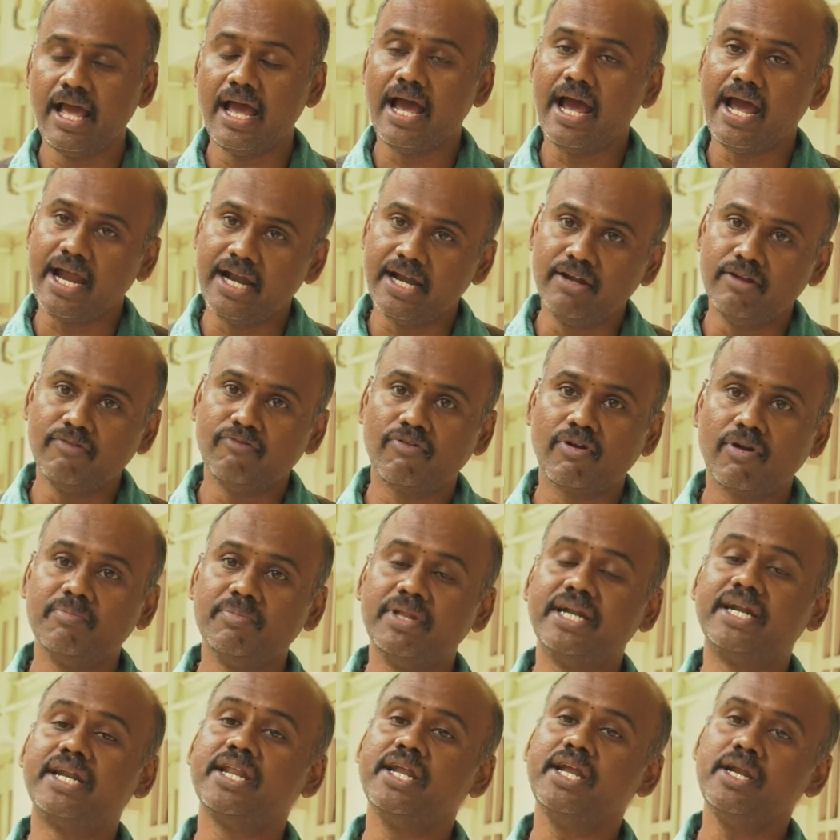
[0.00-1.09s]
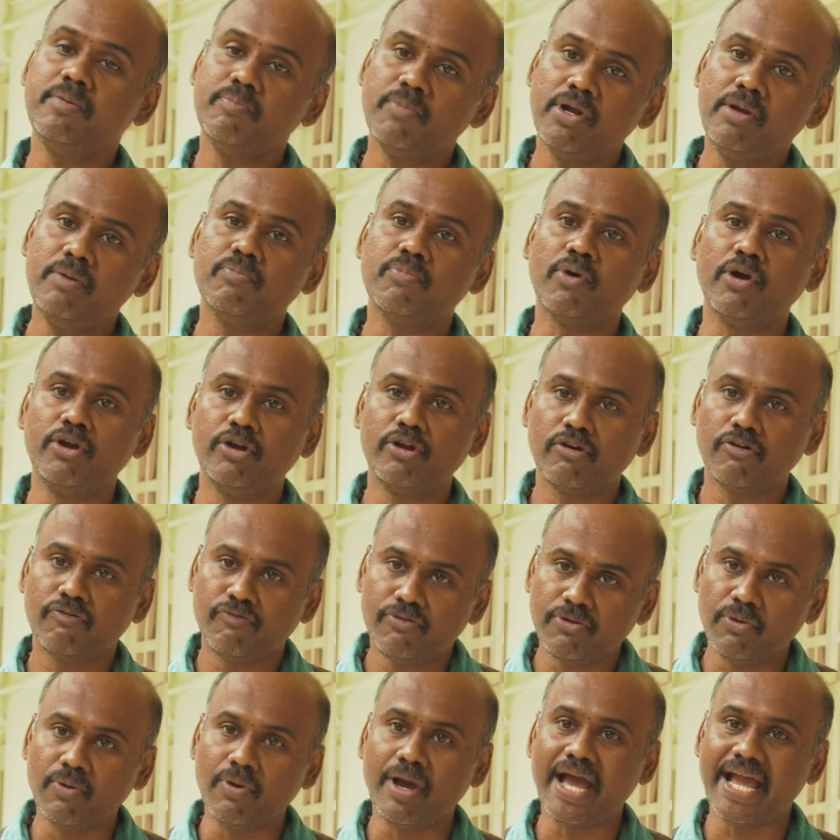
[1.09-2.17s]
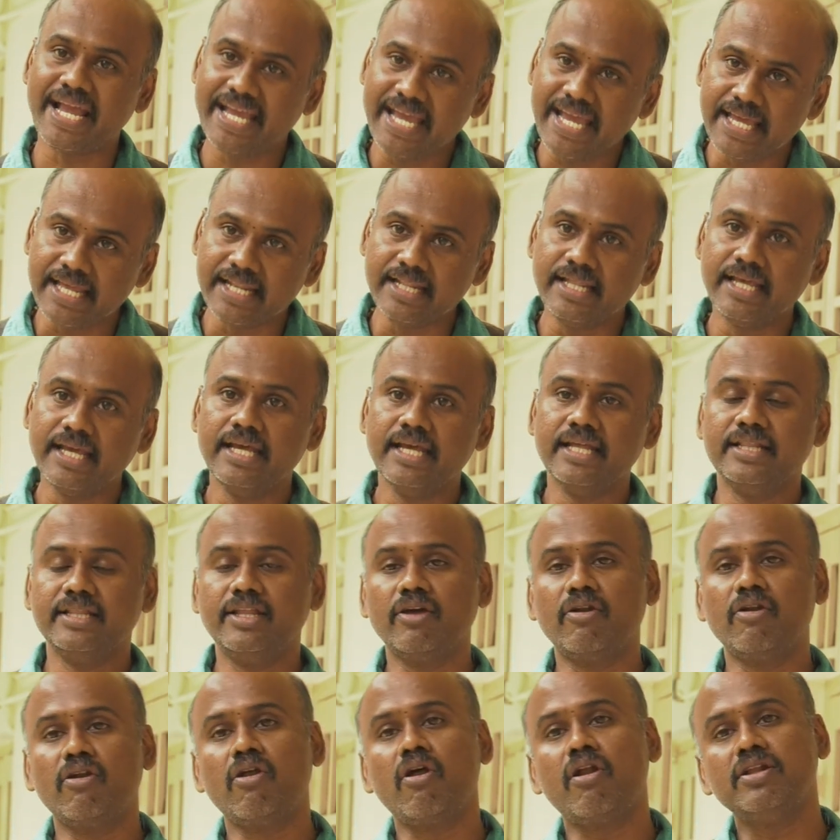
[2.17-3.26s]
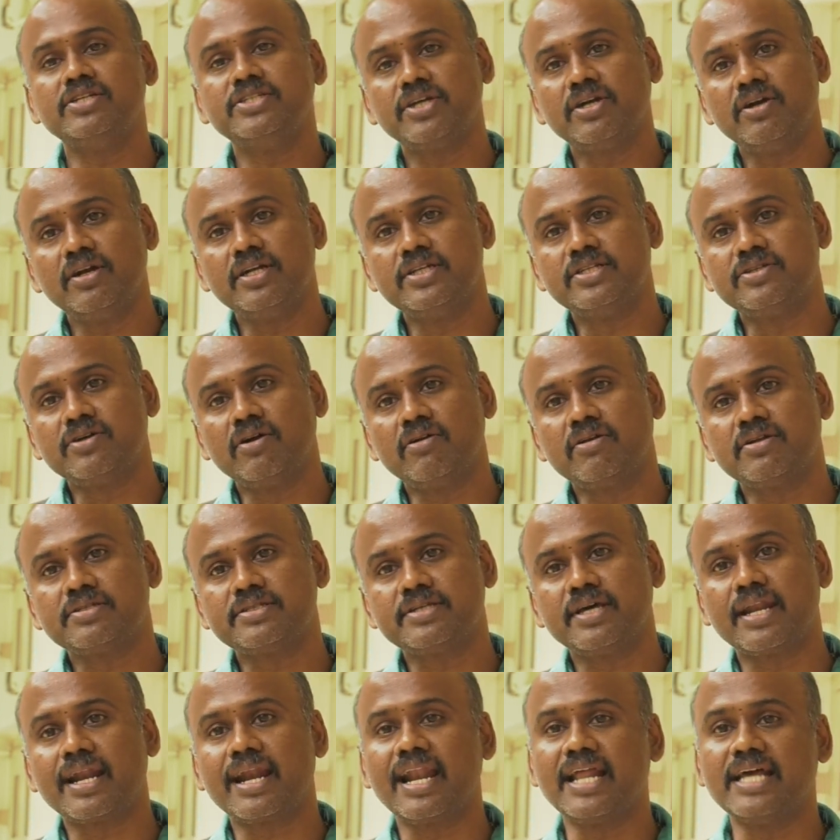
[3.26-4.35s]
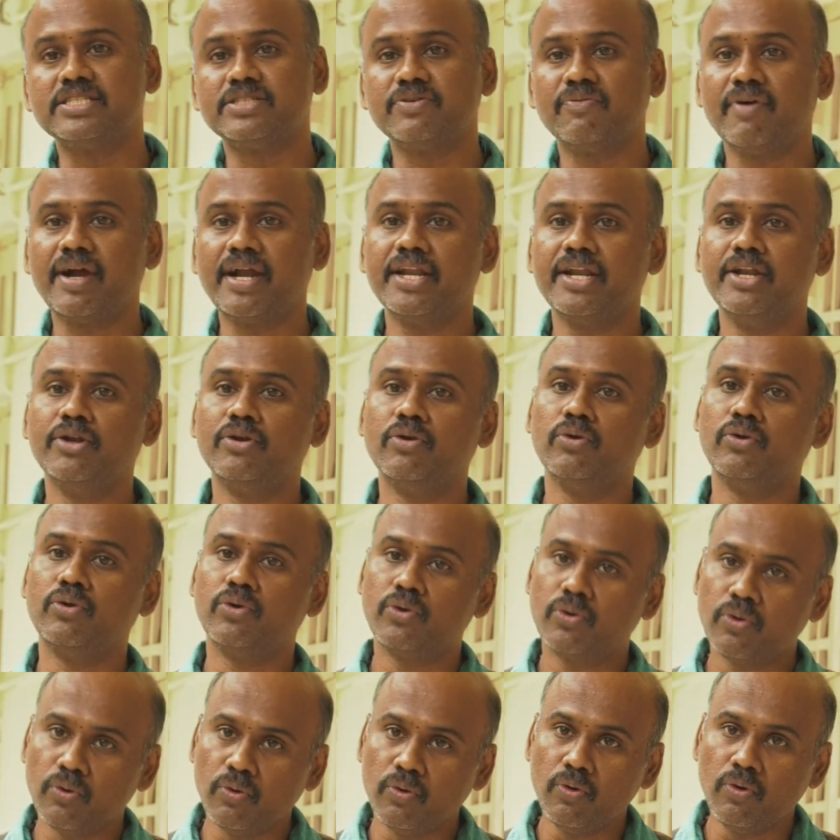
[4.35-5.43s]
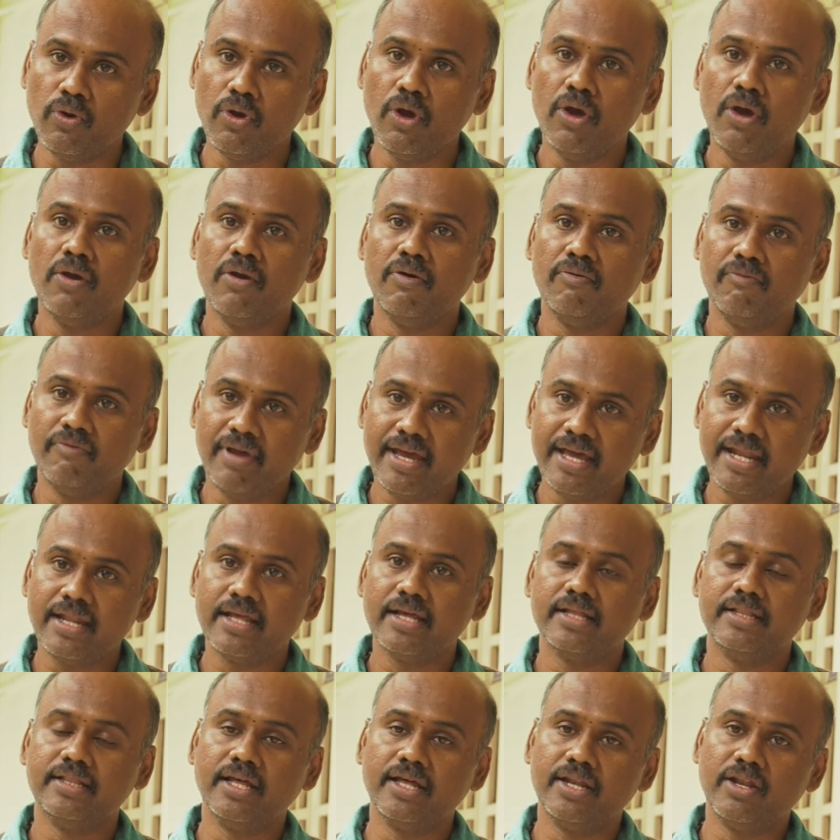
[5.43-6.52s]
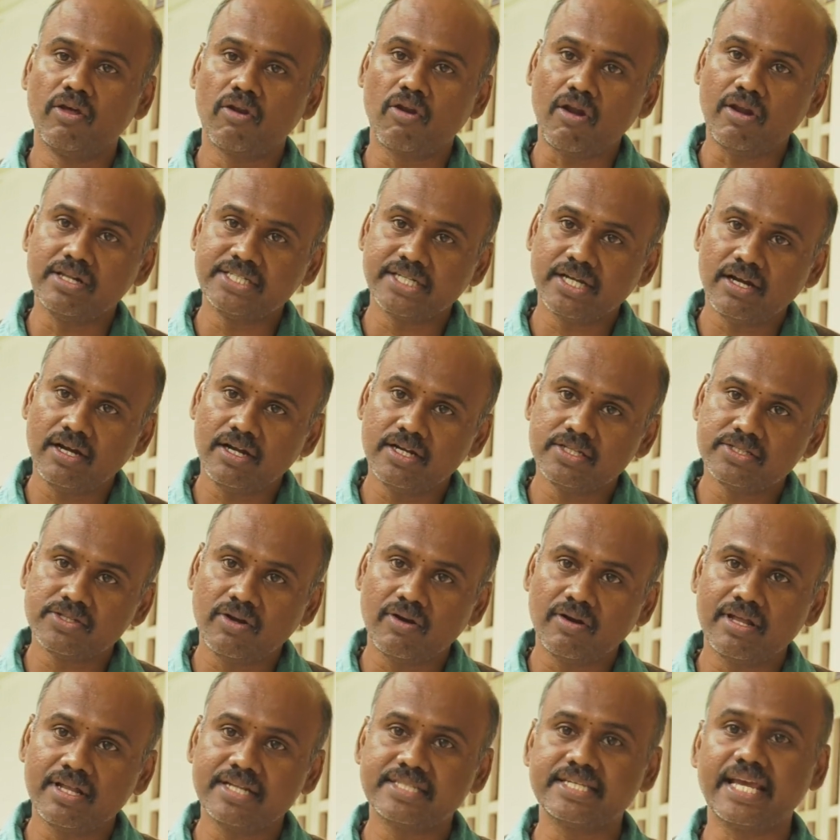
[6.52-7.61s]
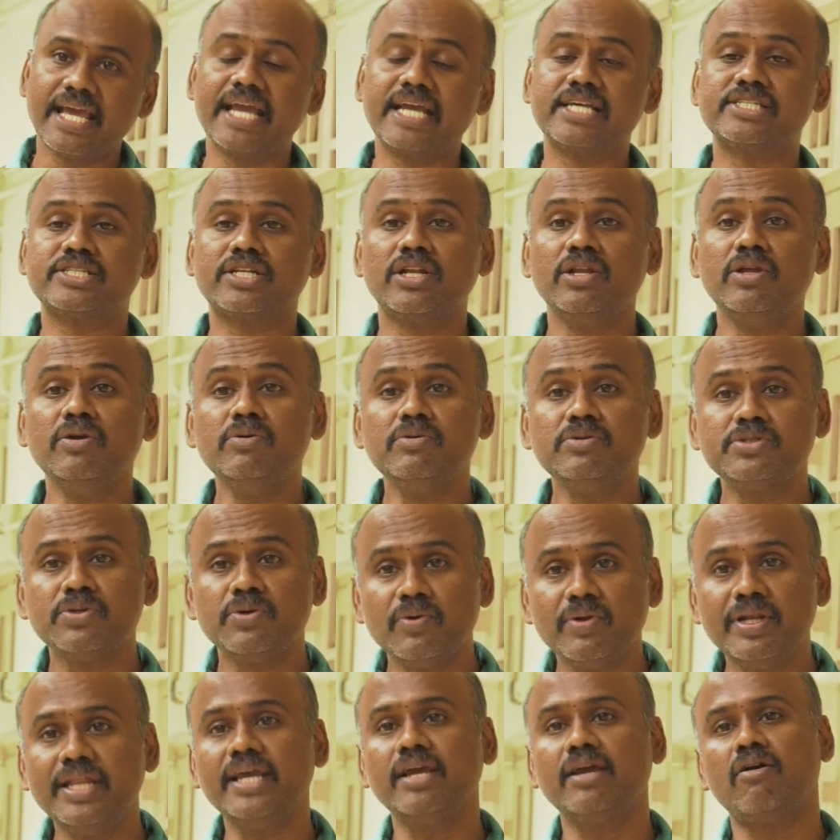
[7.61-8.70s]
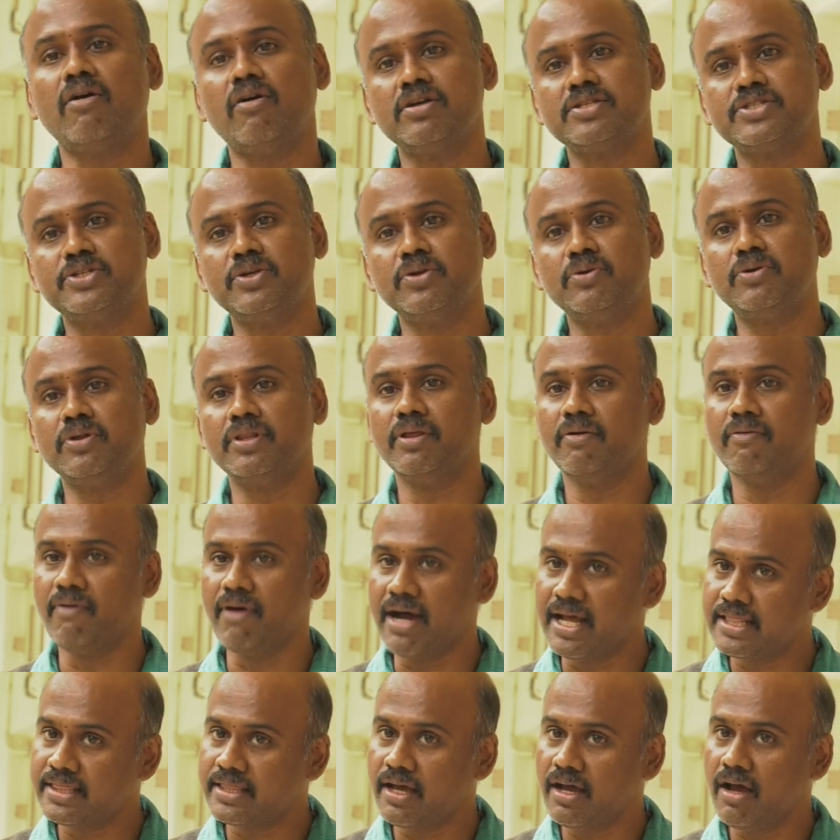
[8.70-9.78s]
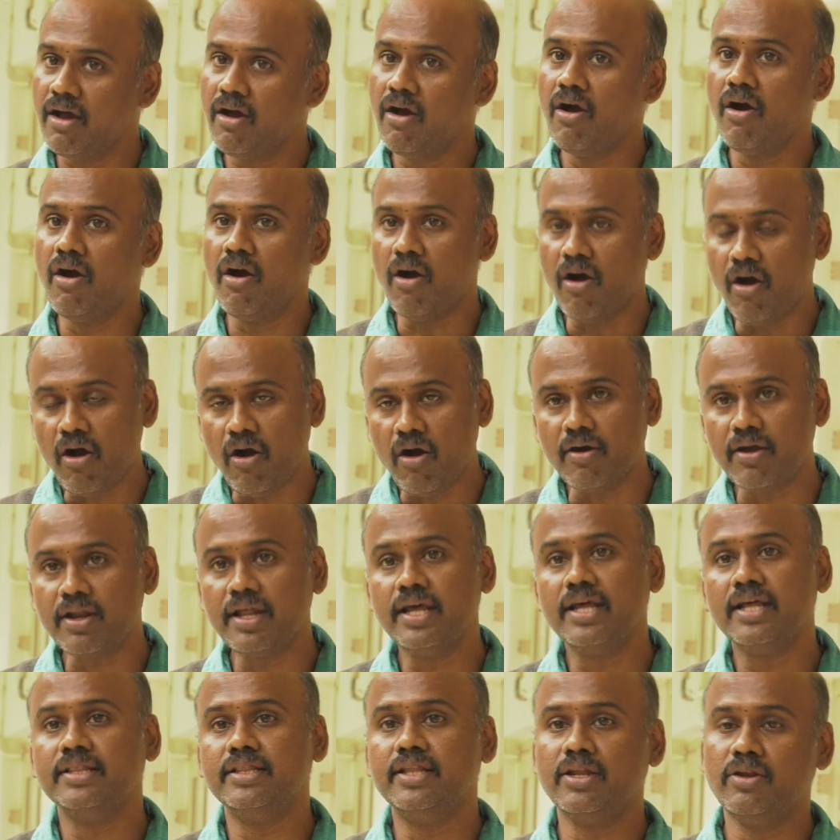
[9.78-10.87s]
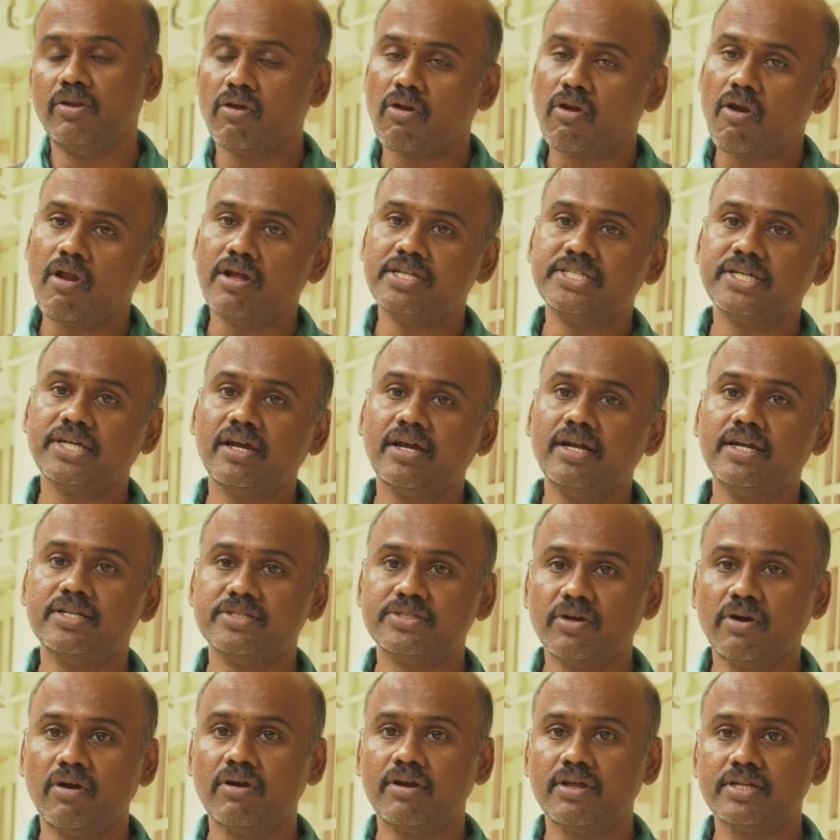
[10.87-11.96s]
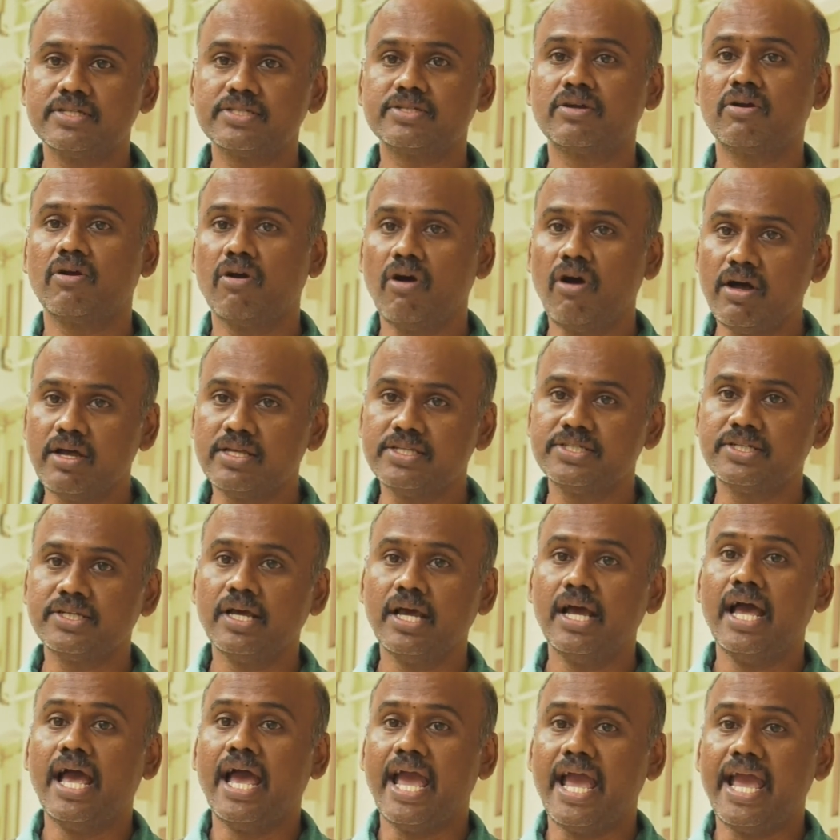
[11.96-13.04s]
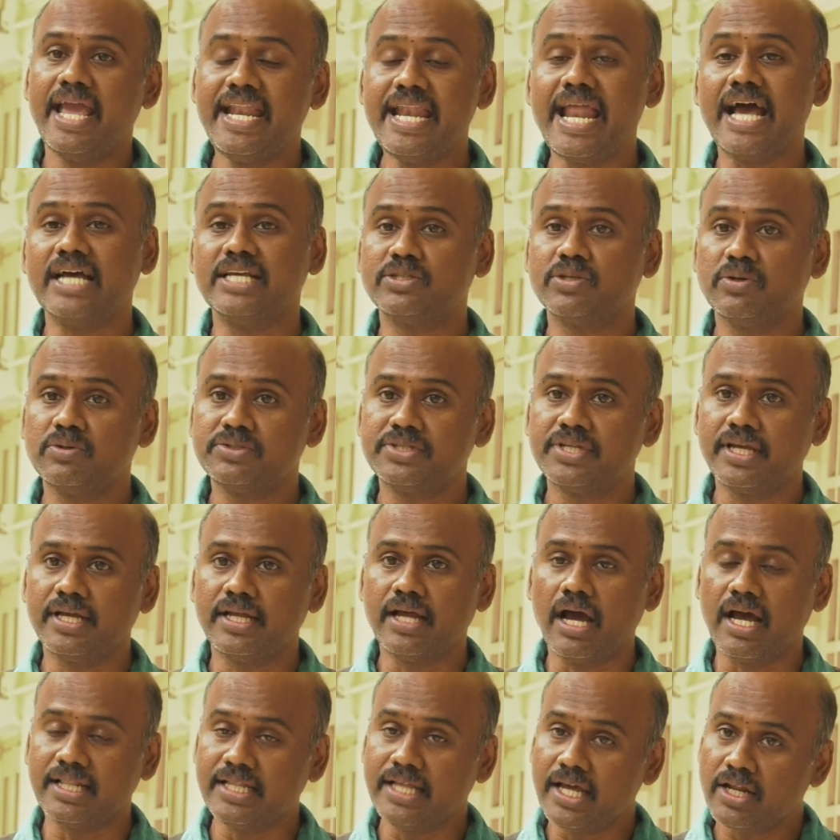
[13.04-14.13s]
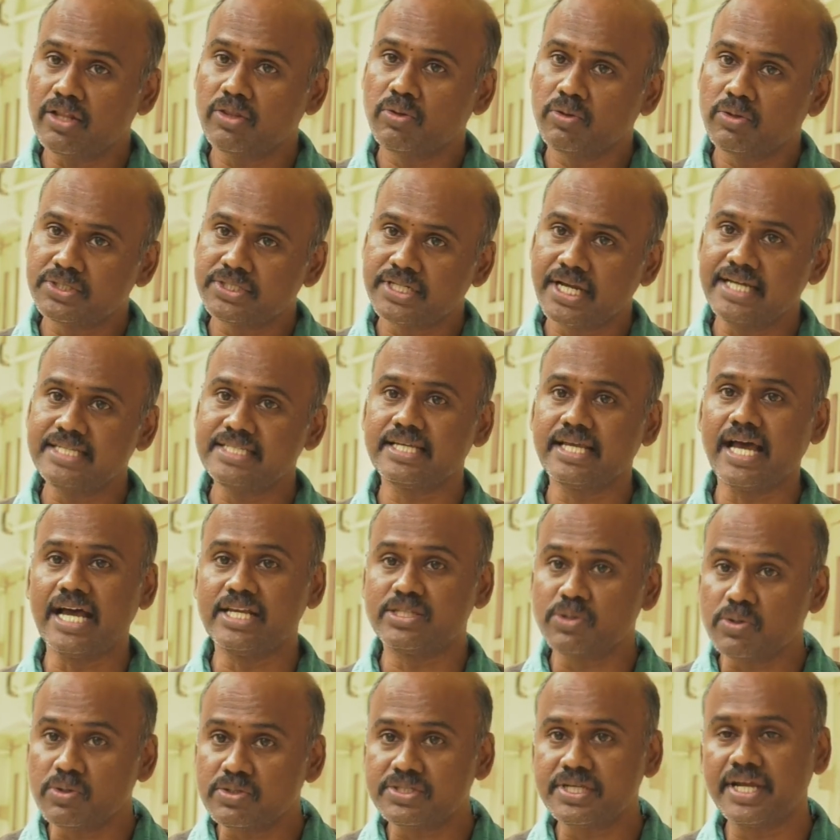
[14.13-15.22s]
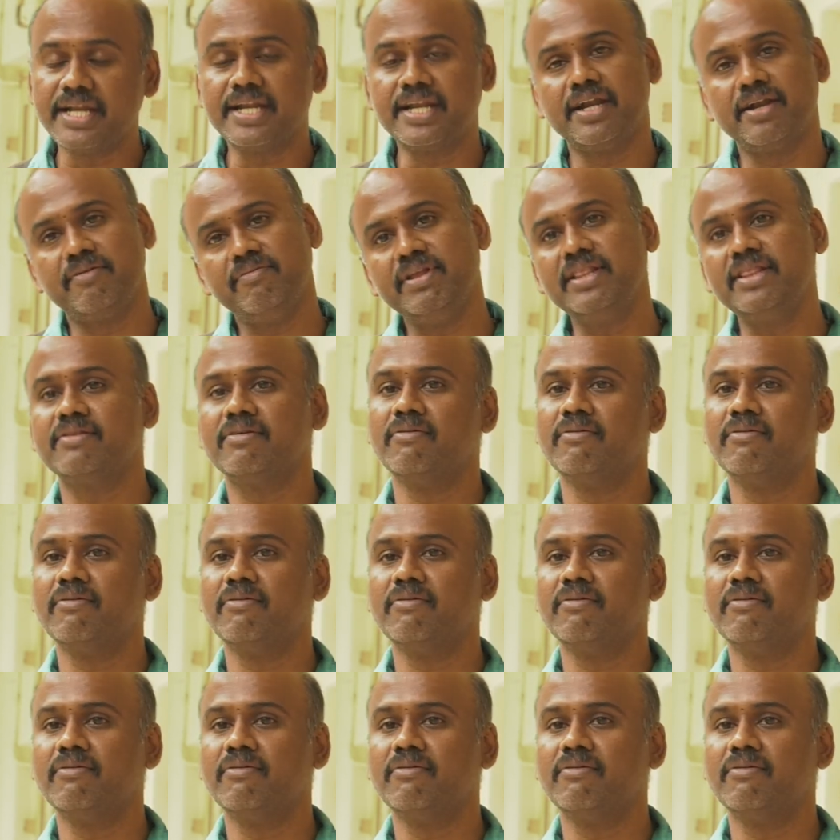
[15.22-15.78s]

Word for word: And from the treatment point of view, again, the neurological disorders are classified into two, where the neurological disorders exclusively caused due to the vata or the neurological disorders caused in other doshas associated with